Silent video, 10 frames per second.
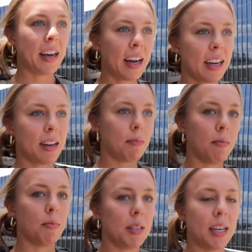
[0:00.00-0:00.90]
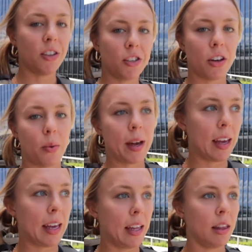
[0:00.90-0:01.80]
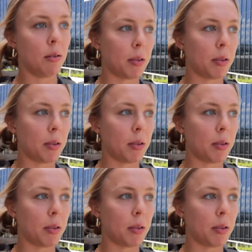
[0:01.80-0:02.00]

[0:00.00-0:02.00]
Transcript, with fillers: think I can potentially go in the